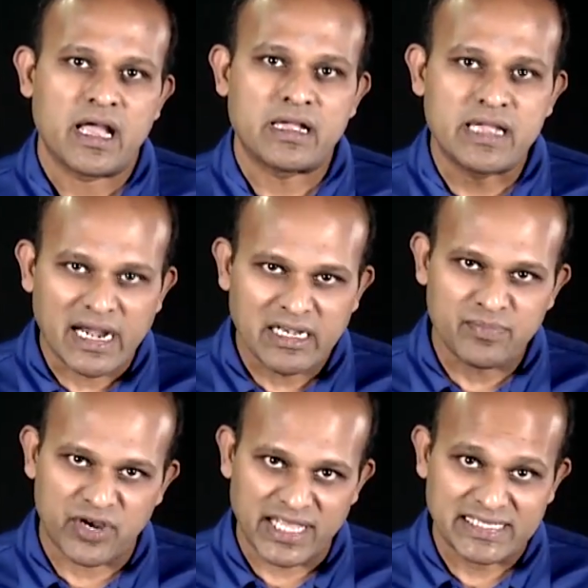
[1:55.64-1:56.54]
Gartner
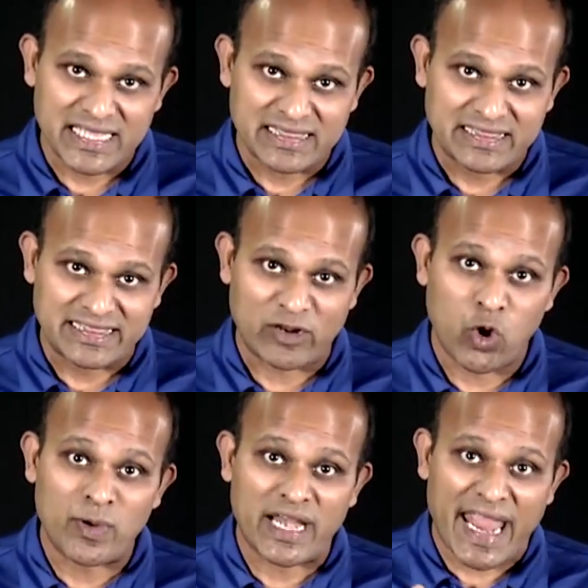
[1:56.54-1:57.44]
predicts that
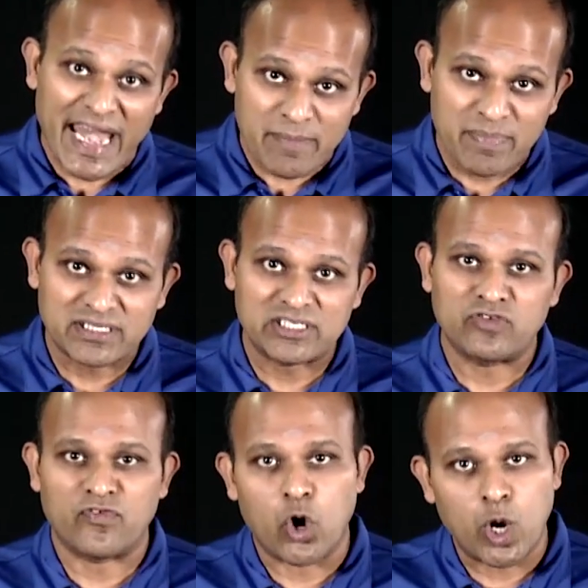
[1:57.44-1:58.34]
over 80%
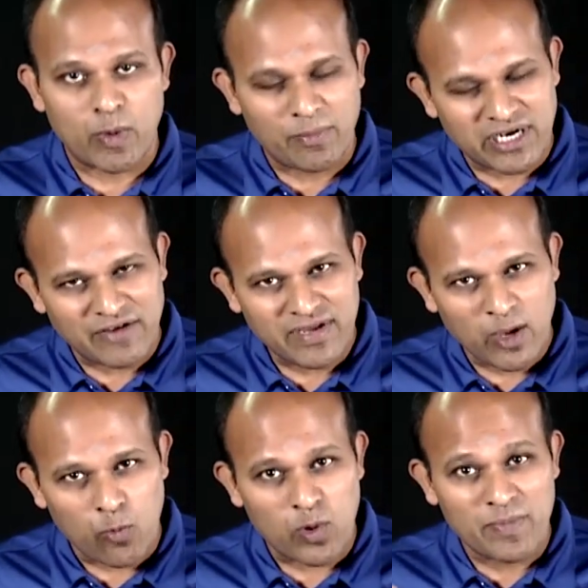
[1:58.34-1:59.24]
of all web traffic
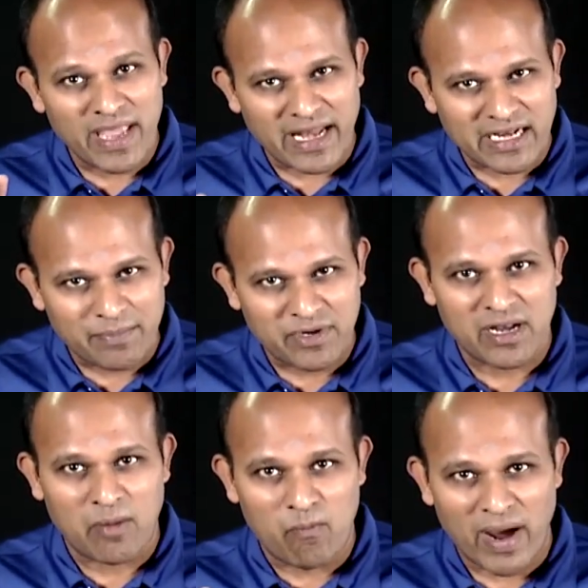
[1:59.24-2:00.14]
will be encrypted
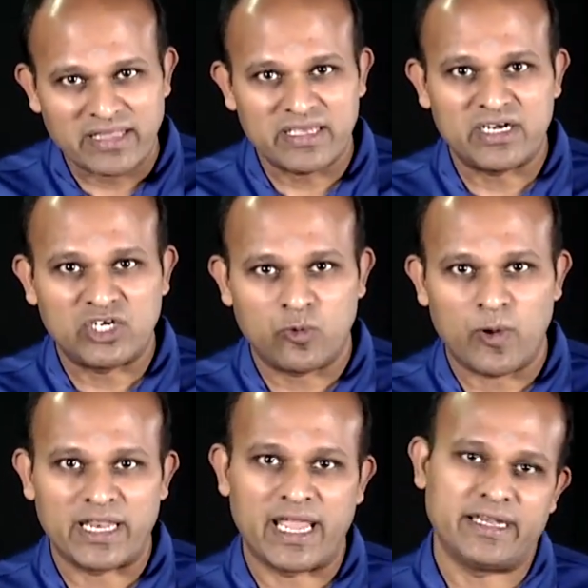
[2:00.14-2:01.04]
by the year
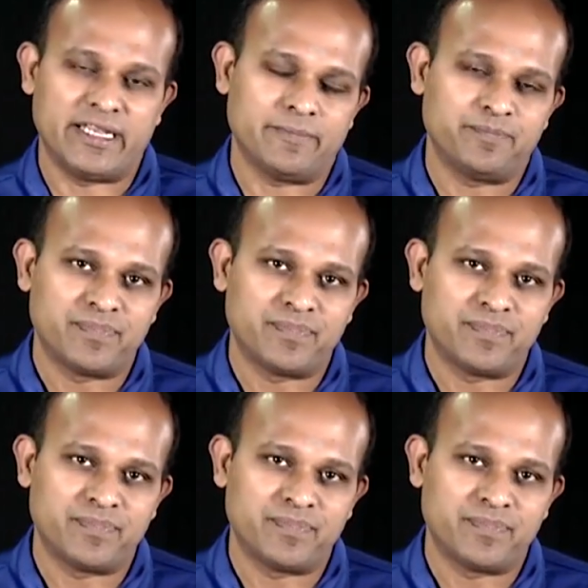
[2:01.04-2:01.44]
2019.